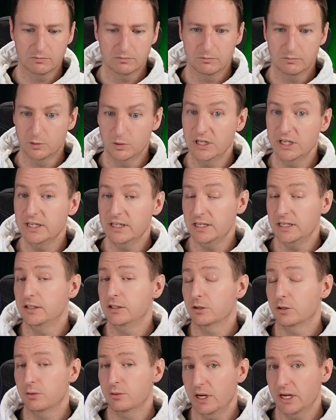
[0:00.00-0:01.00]
we need to
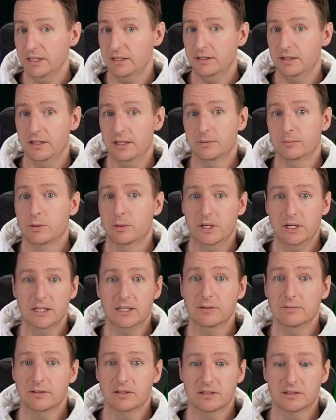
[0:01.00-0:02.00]
create the network
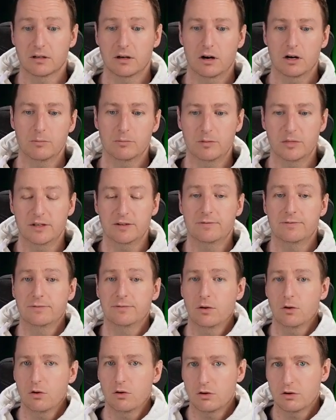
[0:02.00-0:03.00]
interface card
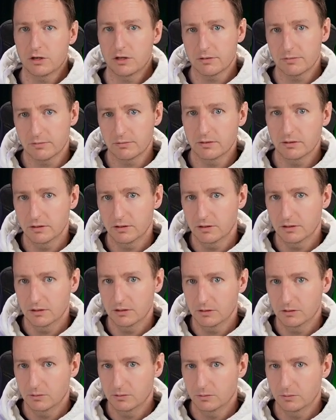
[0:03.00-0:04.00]
before
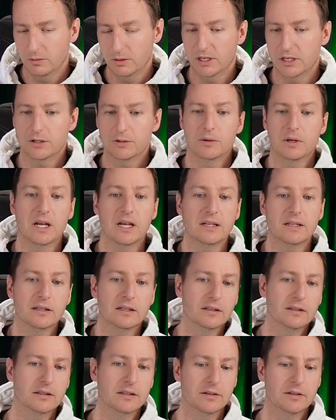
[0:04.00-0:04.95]
we create the